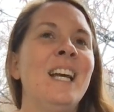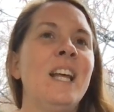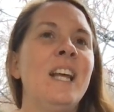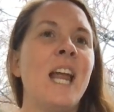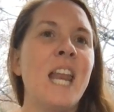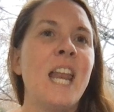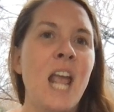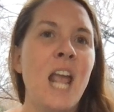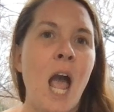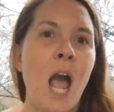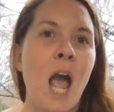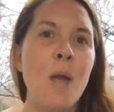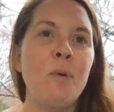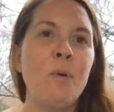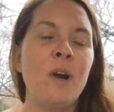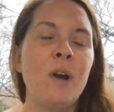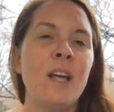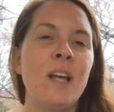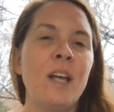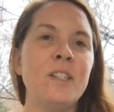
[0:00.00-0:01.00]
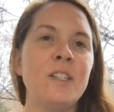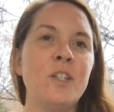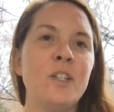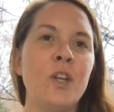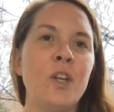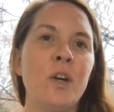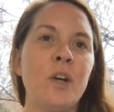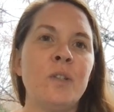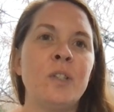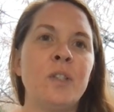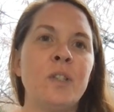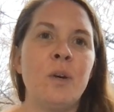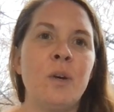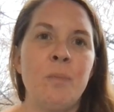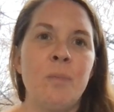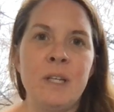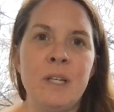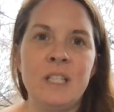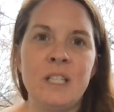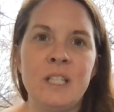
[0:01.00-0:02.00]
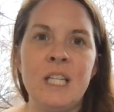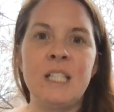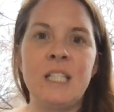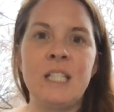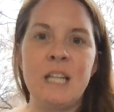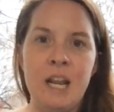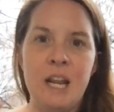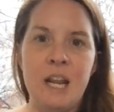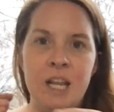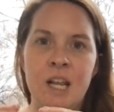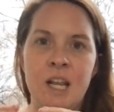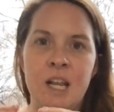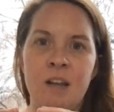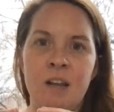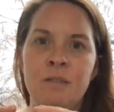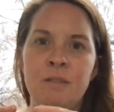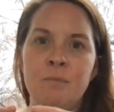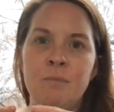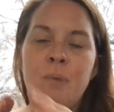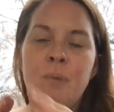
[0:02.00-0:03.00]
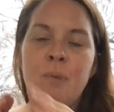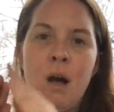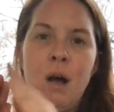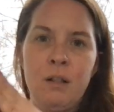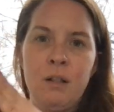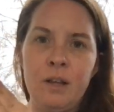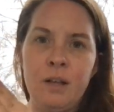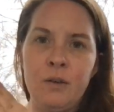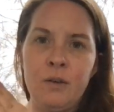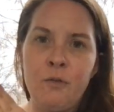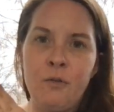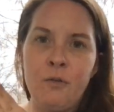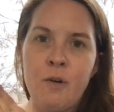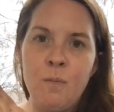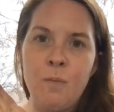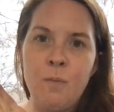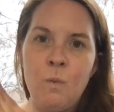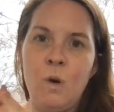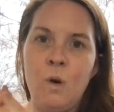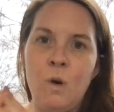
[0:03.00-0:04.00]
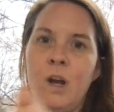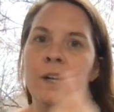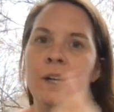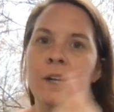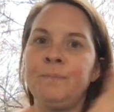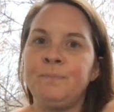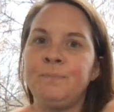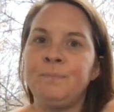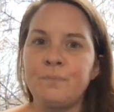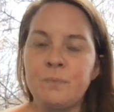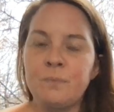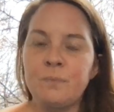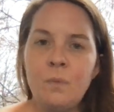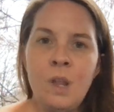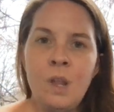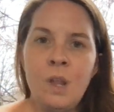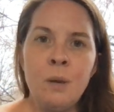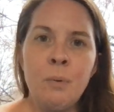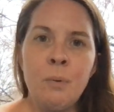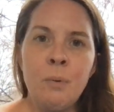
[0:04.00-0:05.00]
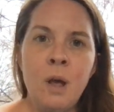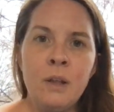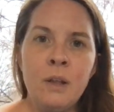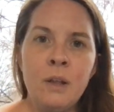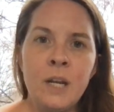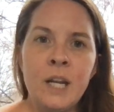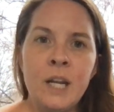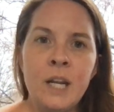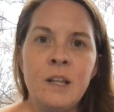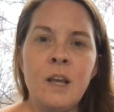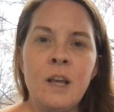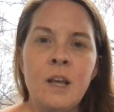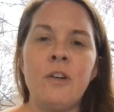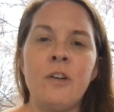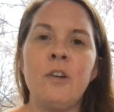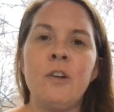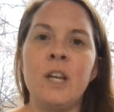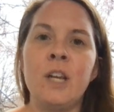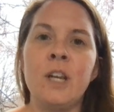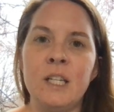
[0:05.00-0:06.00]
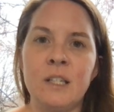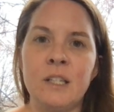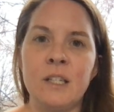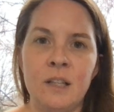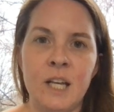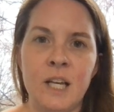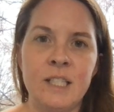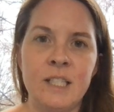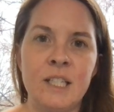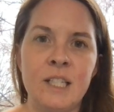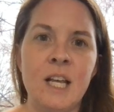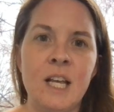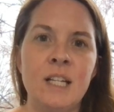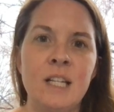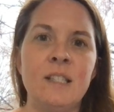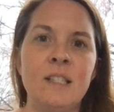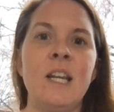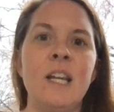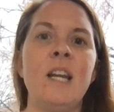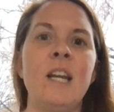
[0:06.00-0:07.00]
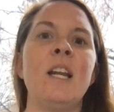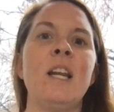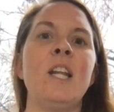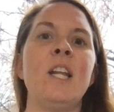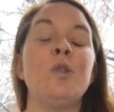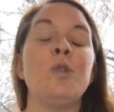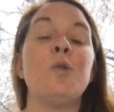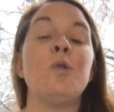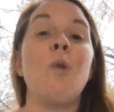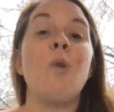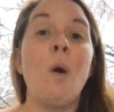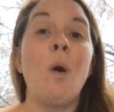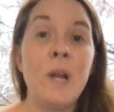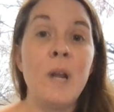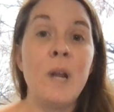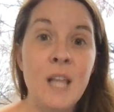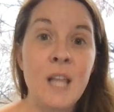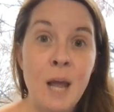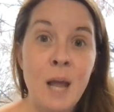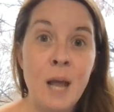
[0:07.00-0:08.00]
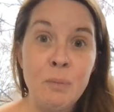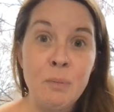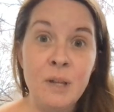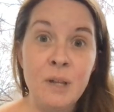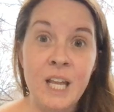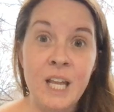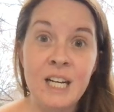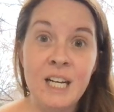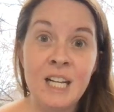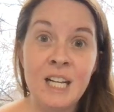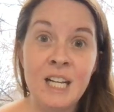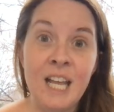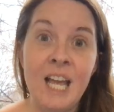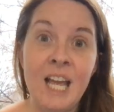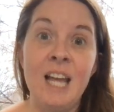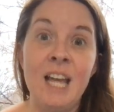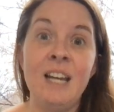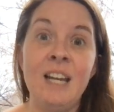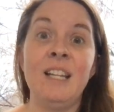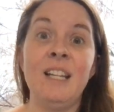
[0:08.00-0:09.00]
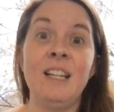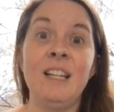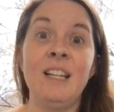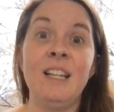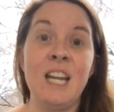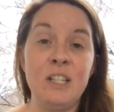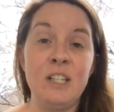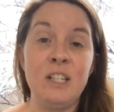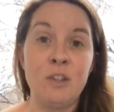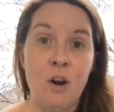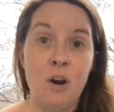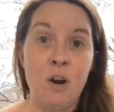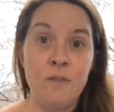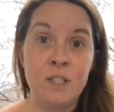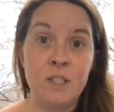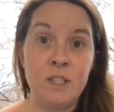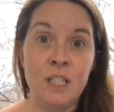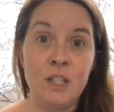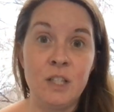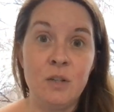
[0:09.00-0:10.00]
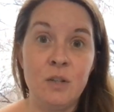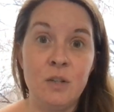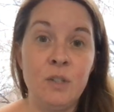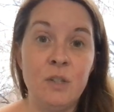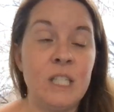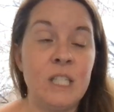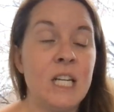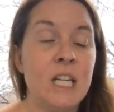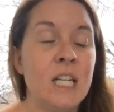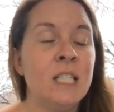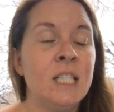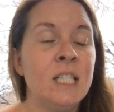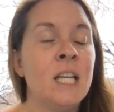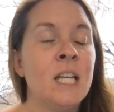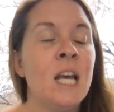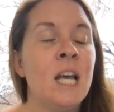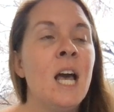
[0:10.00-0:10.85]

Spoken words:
and he hybridized those, so basically he's taking pollen from one and pollinating the other, and then he's collecting that seed and he's growing that plant again, and then he's harvesting those seeds.